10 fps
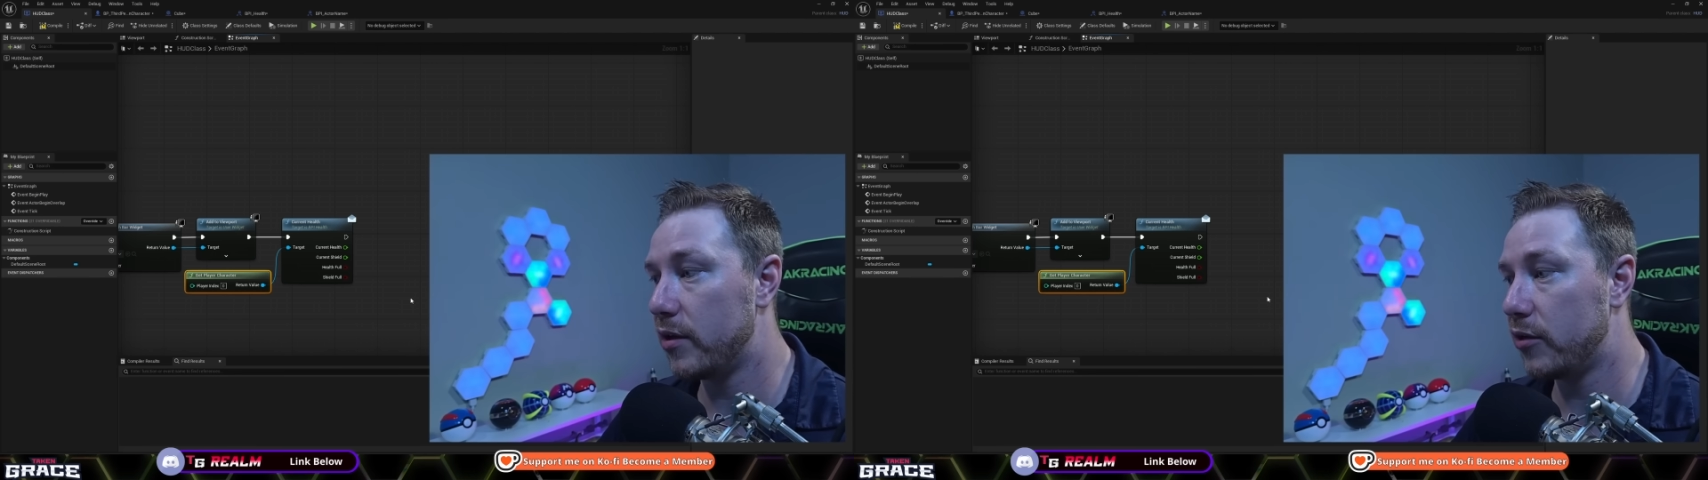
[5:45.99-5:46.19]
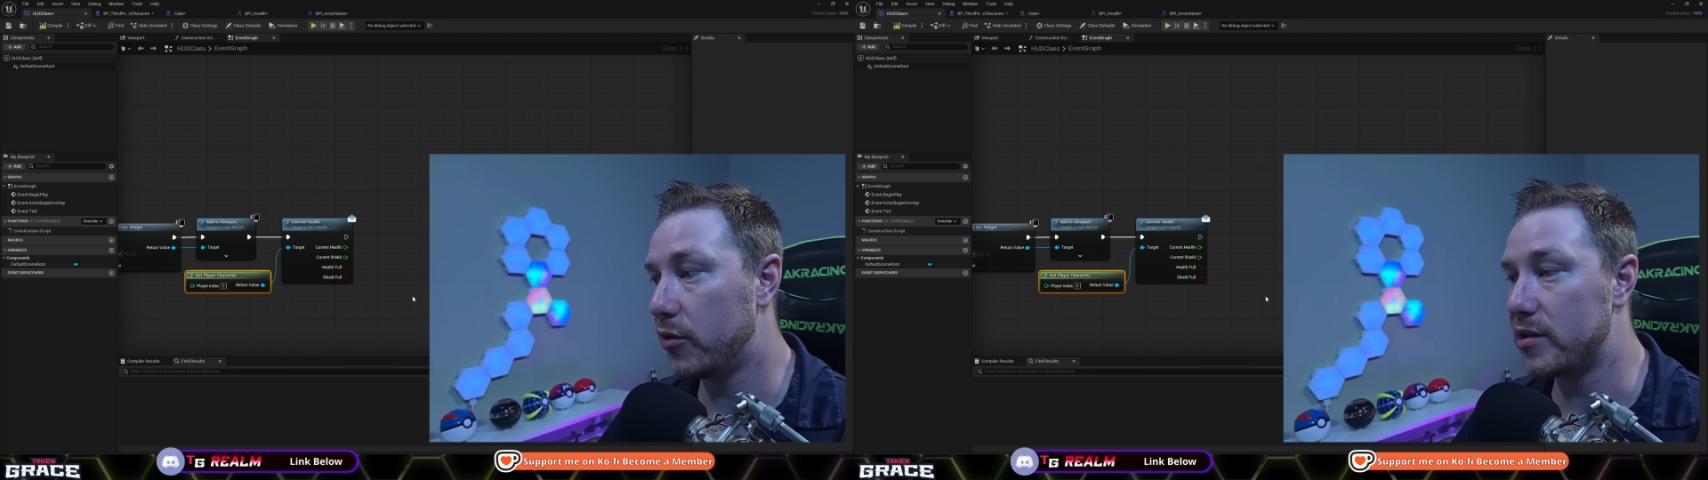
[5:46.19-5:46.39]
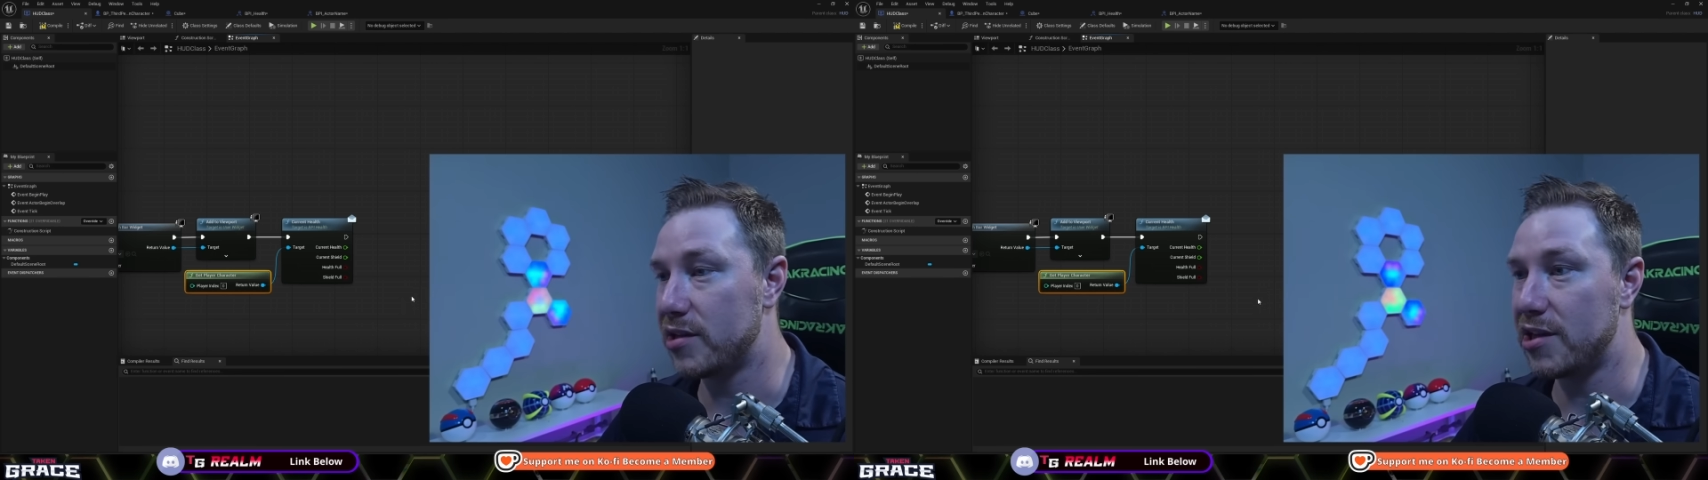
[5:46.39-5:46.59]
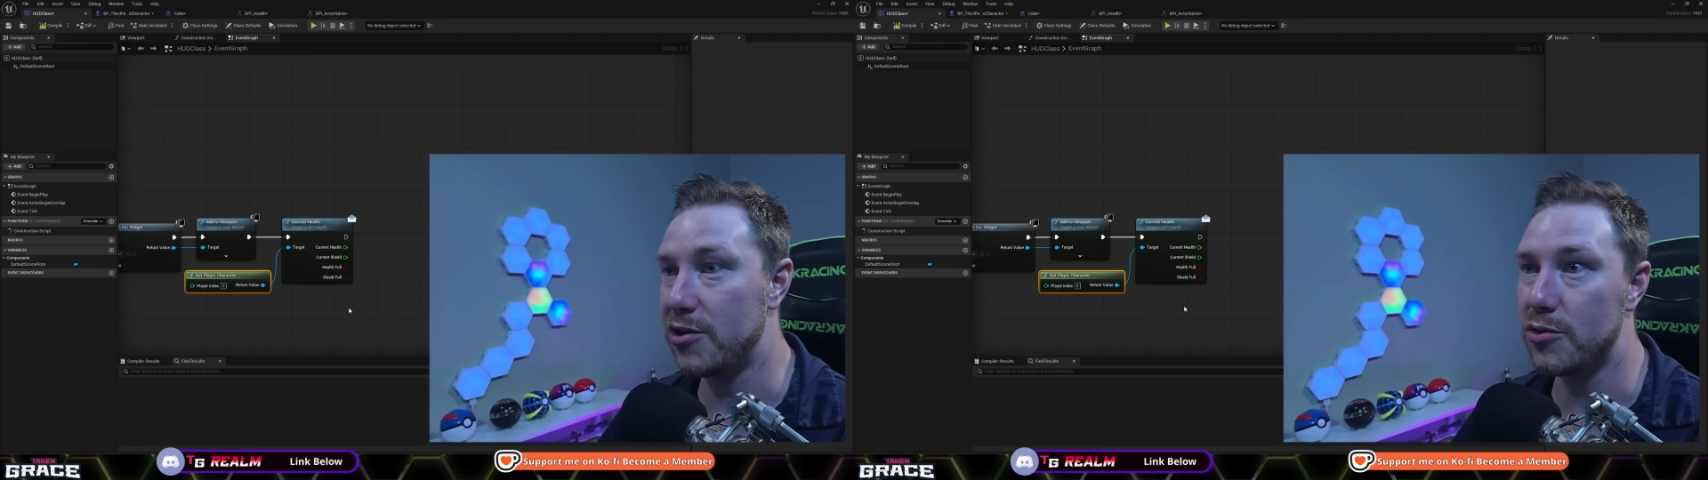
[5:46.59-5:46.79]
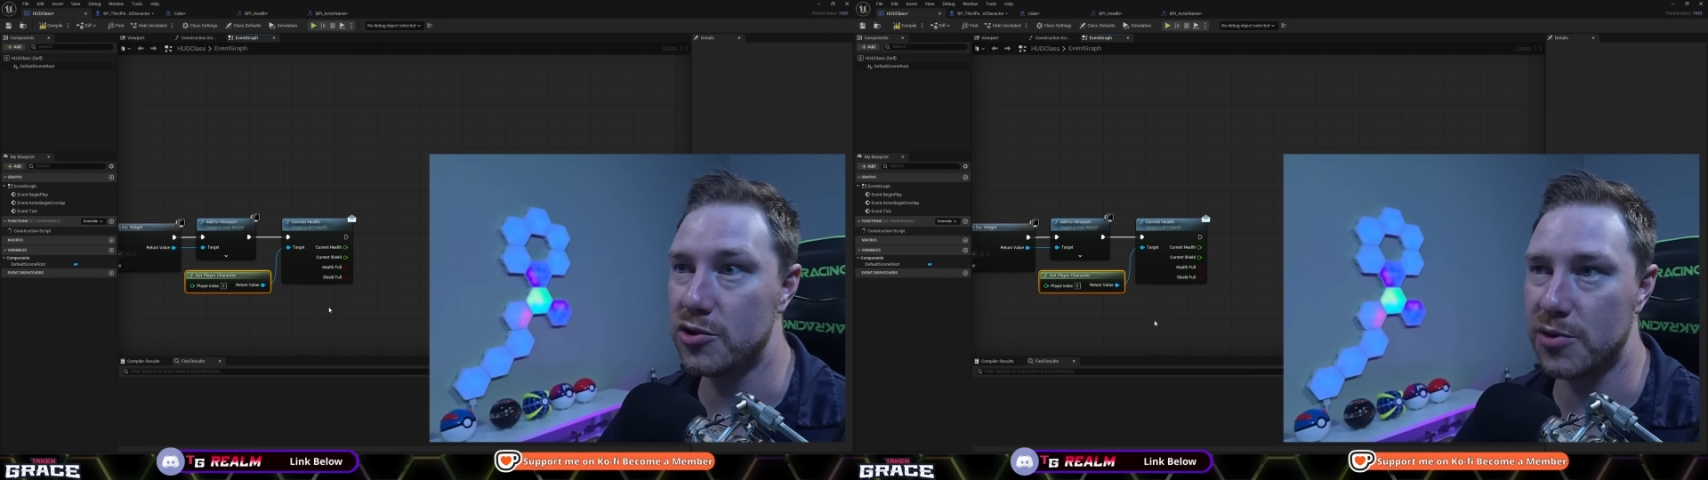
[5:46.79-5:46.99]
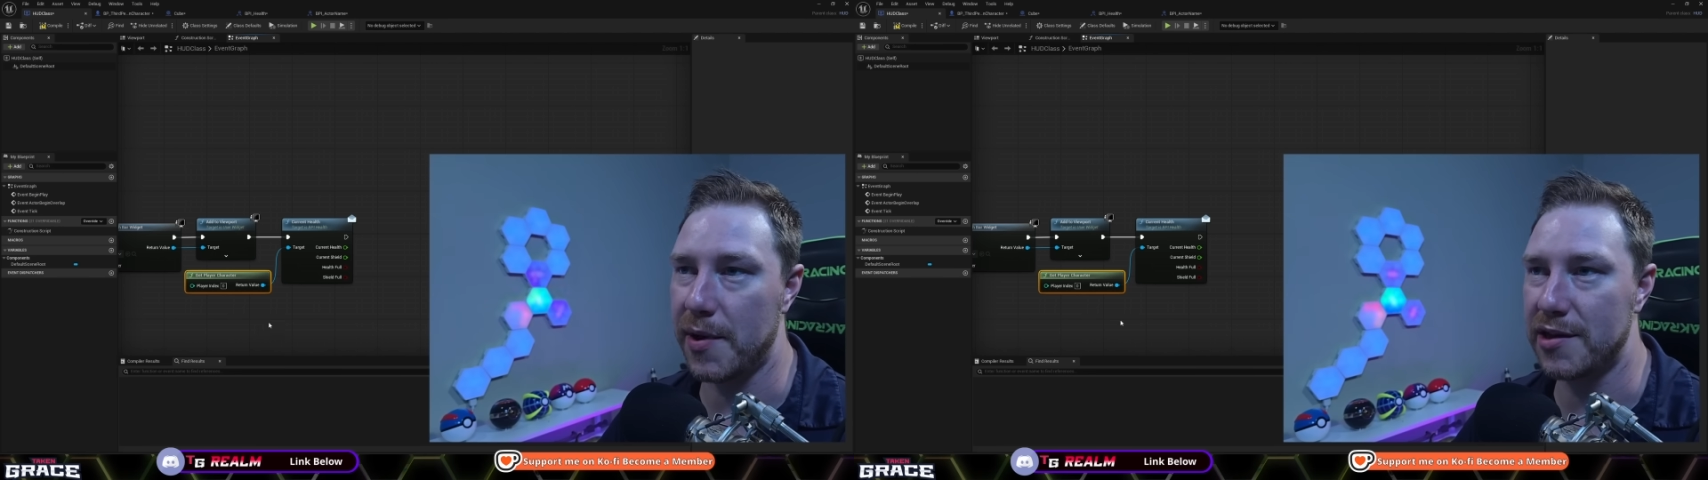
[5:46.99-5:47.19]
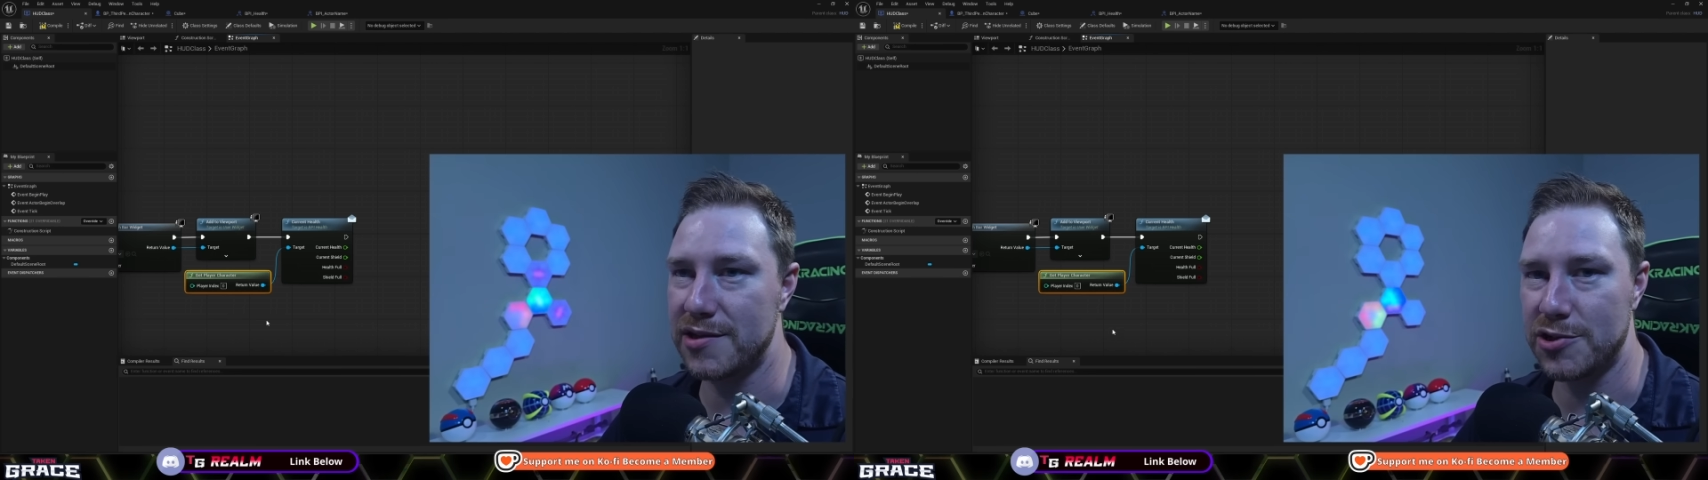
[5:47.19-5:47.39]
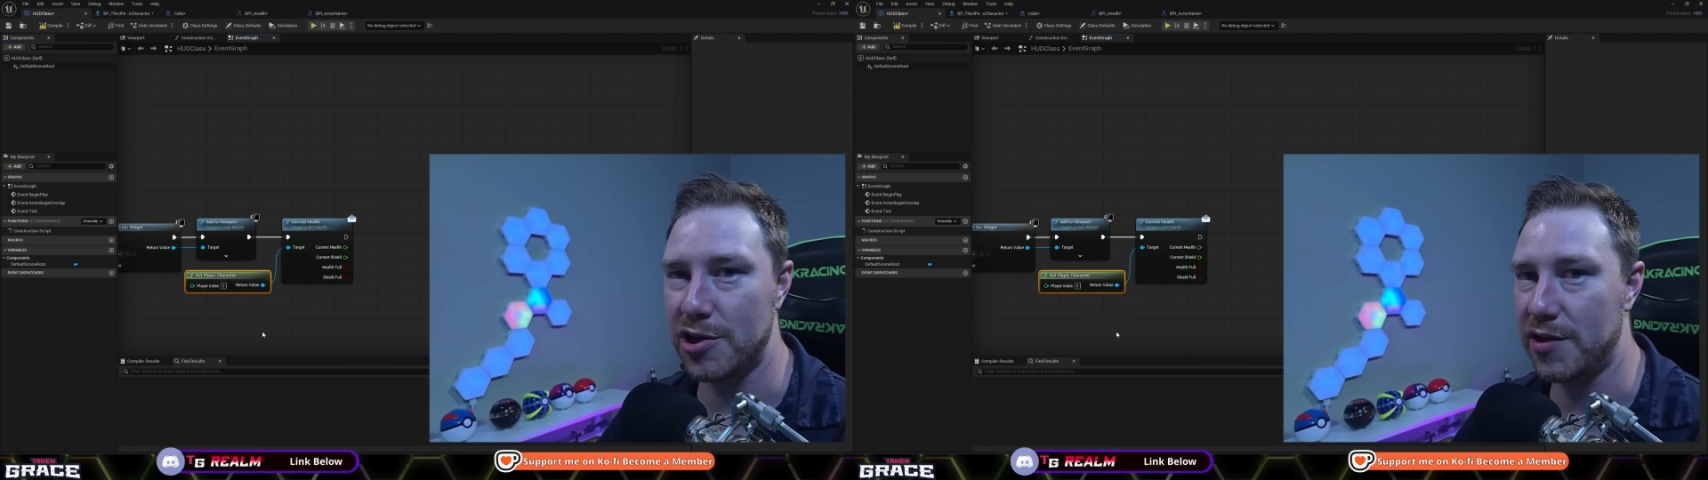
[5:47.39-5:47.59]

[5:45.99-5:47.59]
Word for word: creates a huge dependency chain